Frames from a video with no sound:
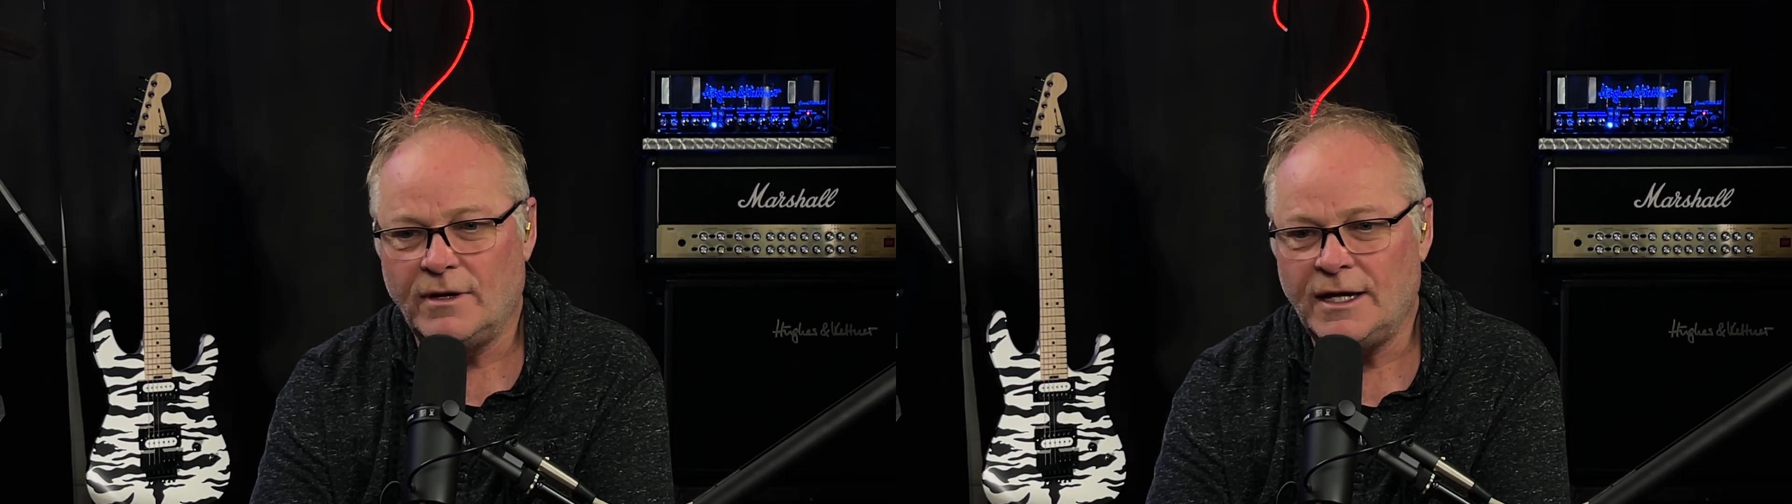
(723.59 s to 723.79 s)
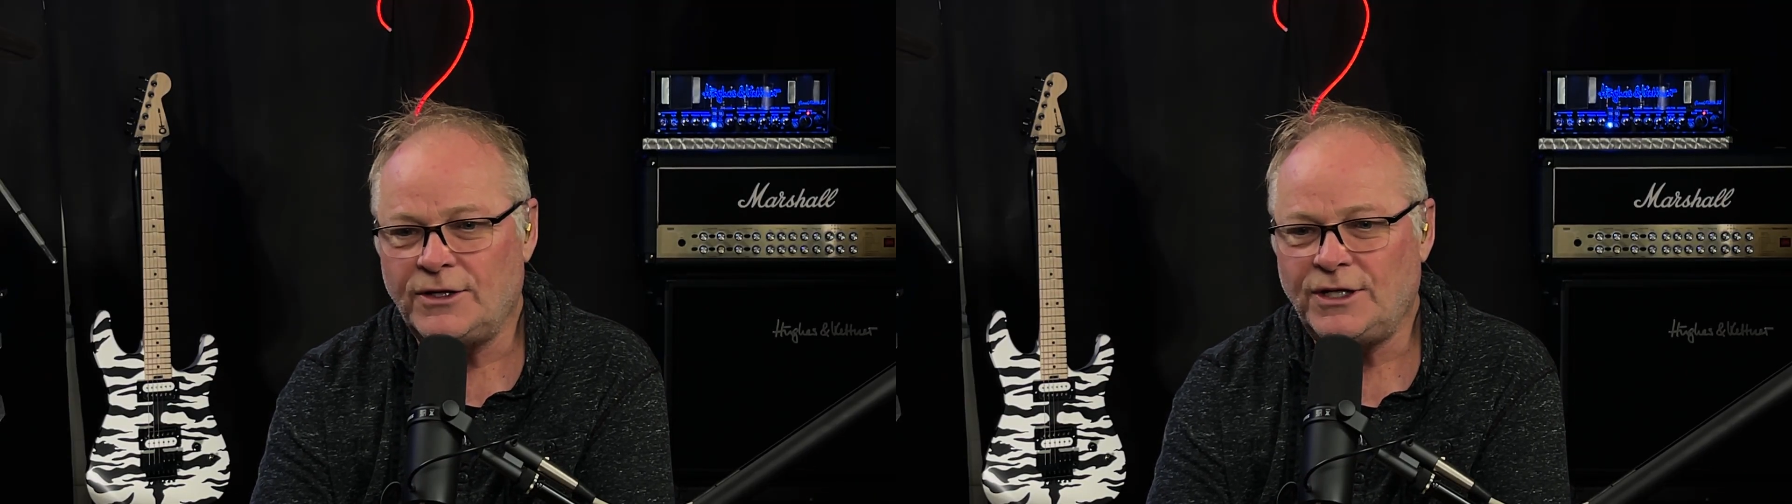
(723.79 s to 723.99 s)

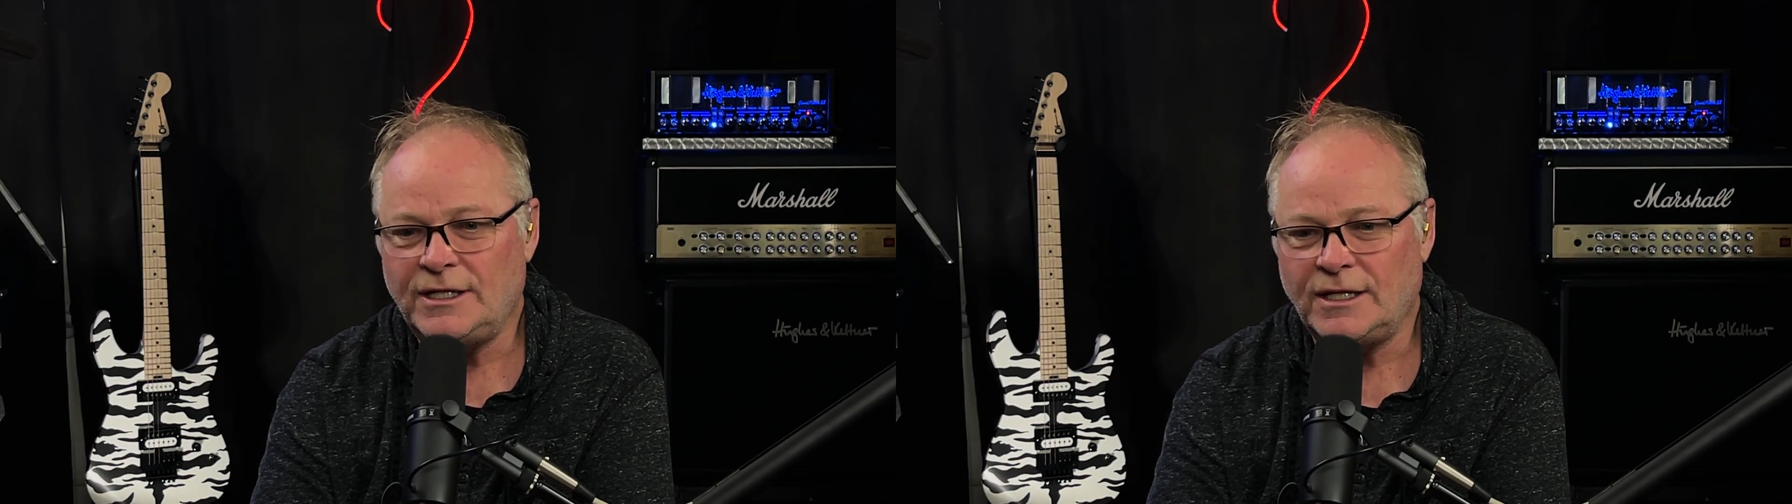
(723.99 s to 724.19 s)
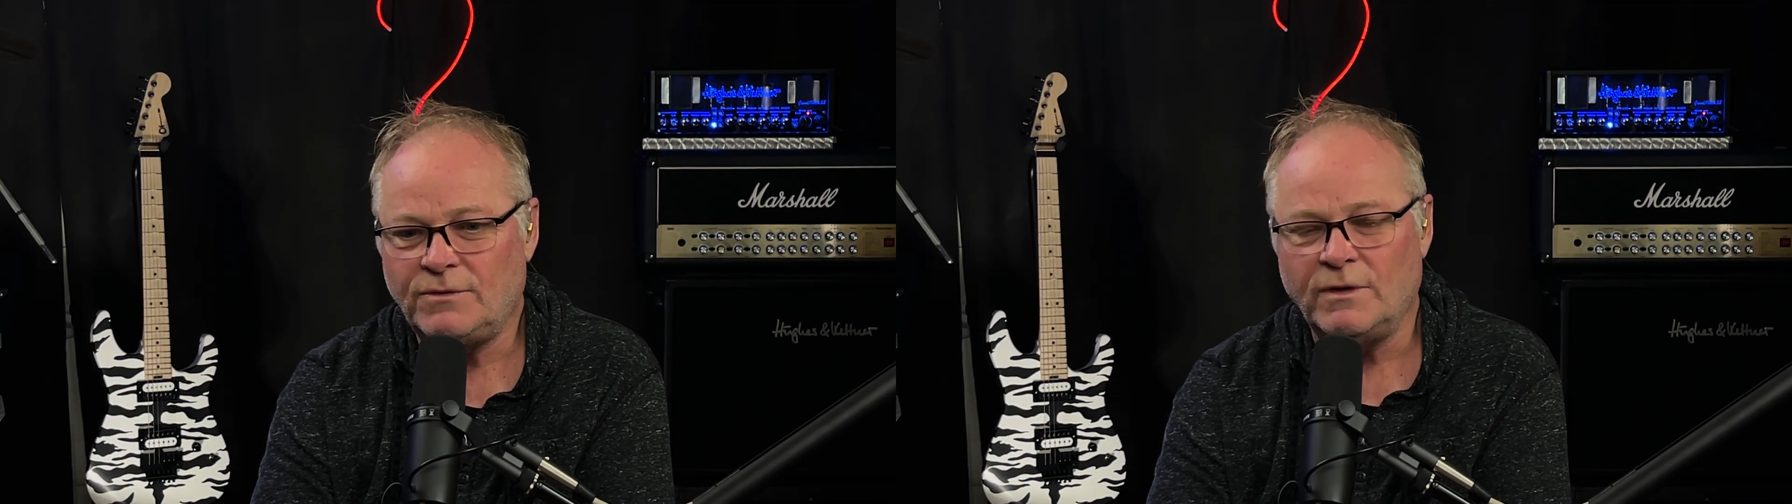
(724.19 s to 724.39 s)
And she
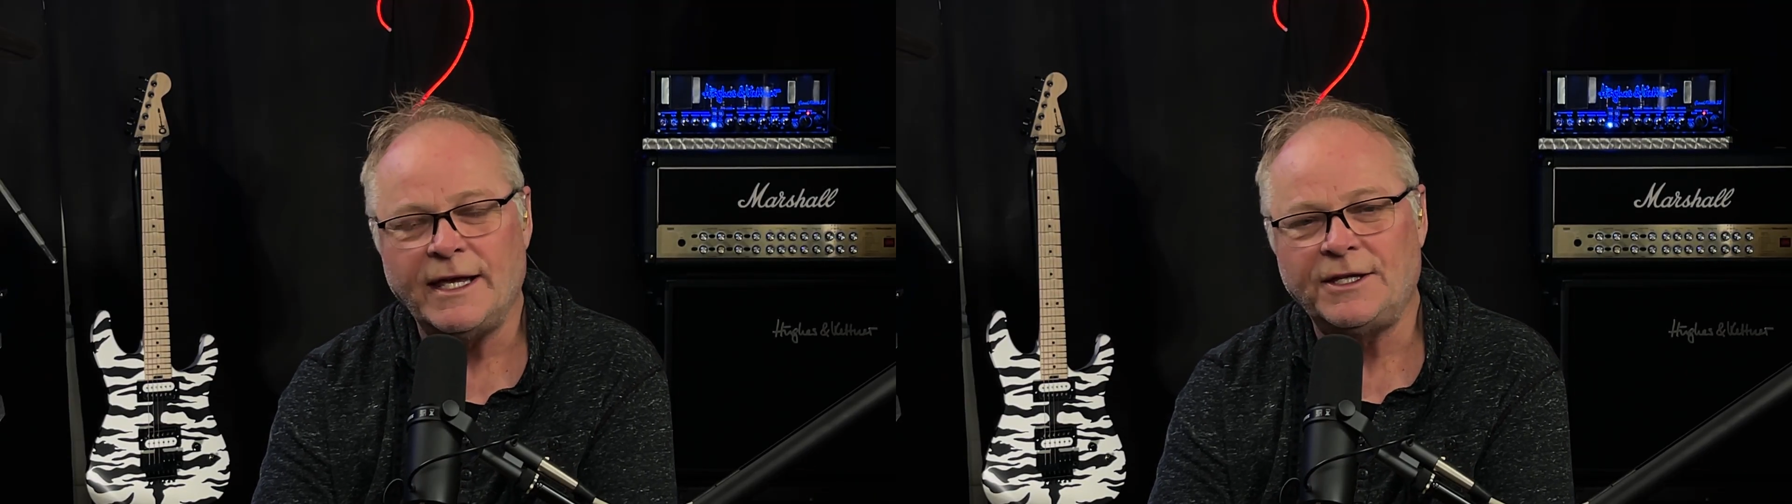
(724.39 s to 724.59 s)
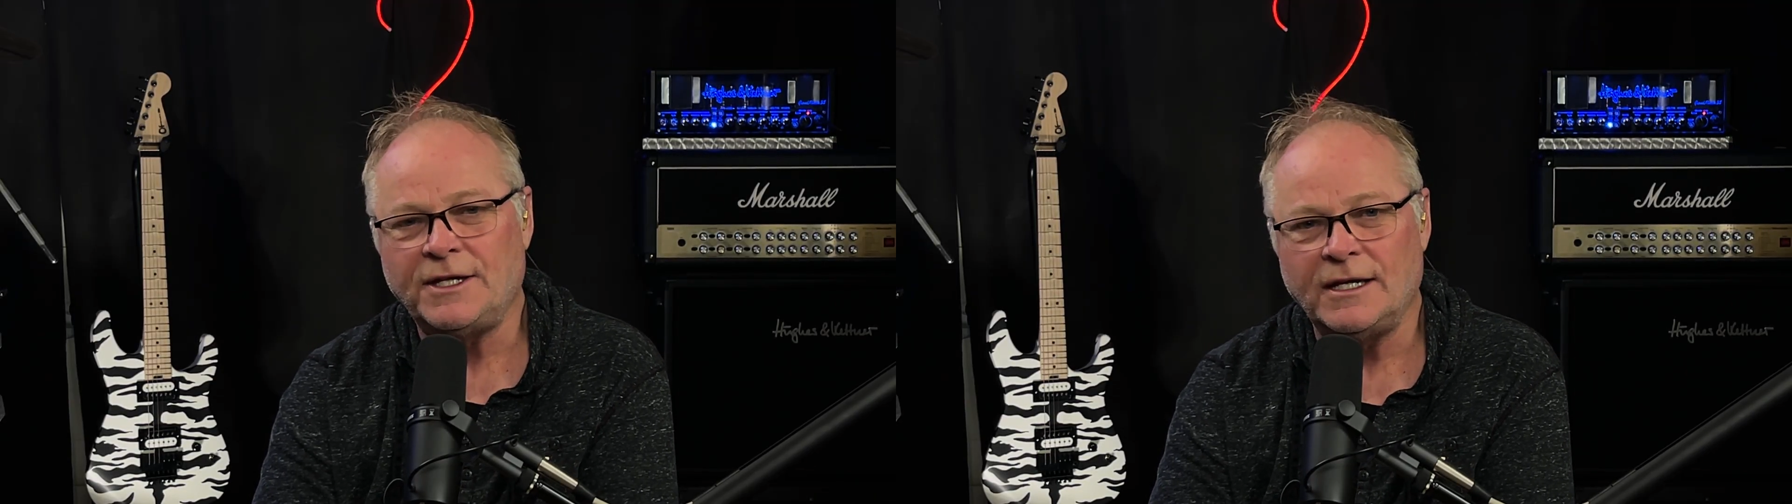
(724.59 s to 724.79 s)
says, Well,
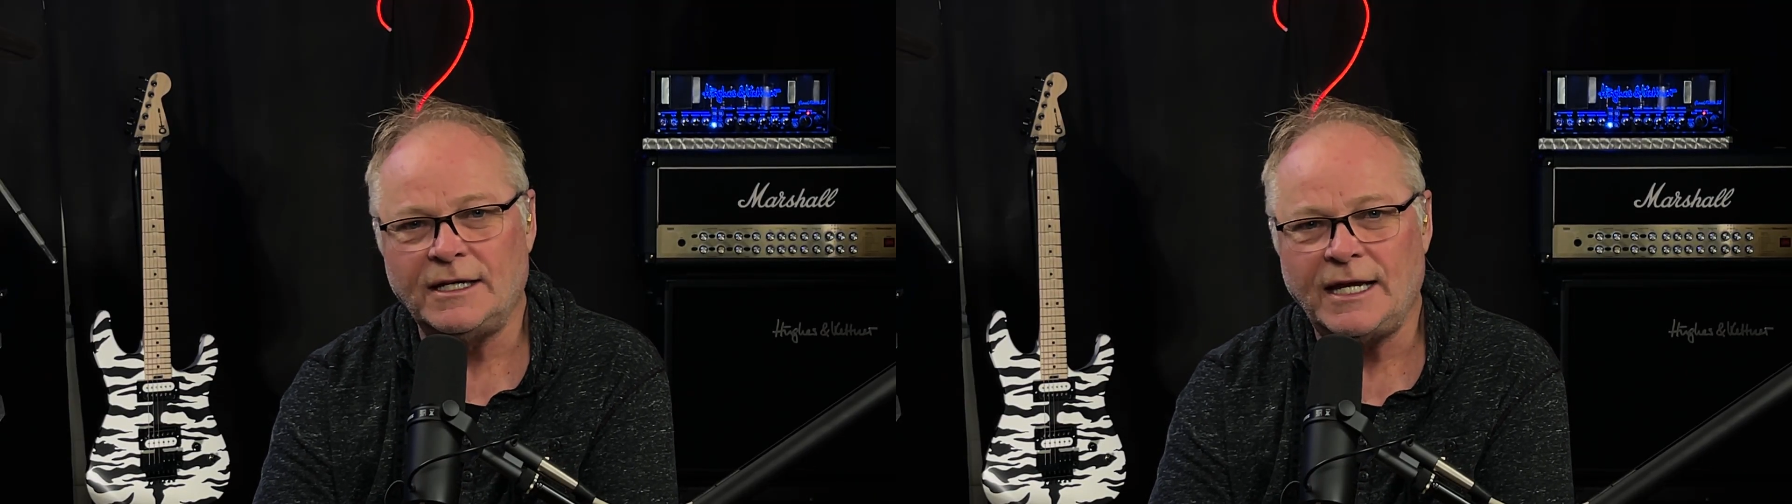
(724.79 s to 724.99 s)
that's going